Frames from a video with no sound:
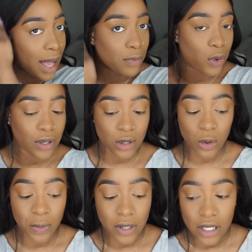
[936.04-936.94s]
I'm going to
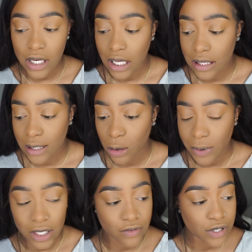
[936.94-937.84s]
put a little
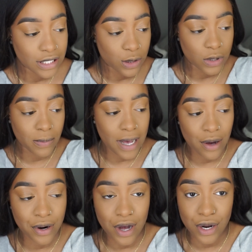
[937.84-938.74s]
bit of translucent
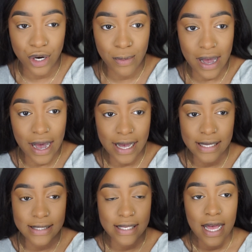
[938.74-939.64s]
powder under my
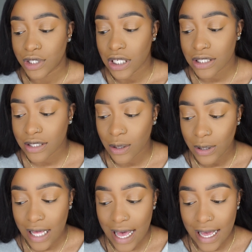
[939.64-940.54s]
eyes just so
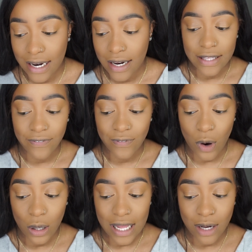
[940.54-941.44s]
that the
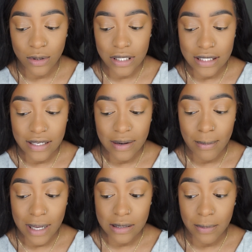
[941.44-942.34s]
fallout doesn't
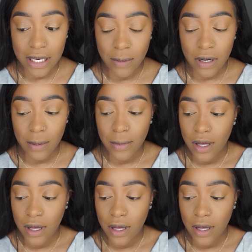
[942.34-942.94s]
mess my makeup up.